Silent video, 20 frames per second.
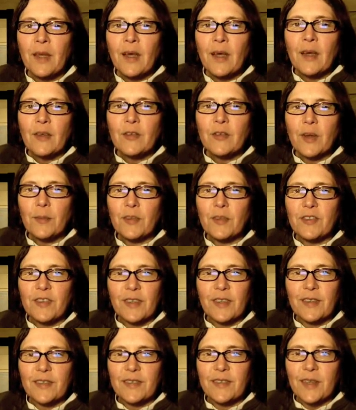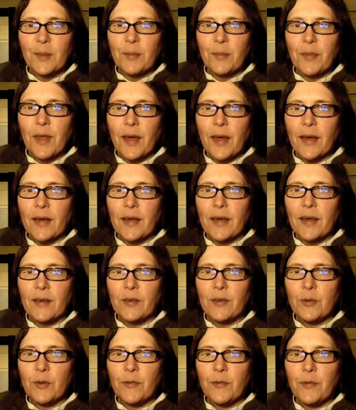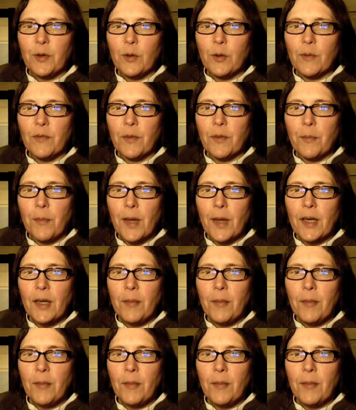So I'm just going to skip that and get to a few of the many,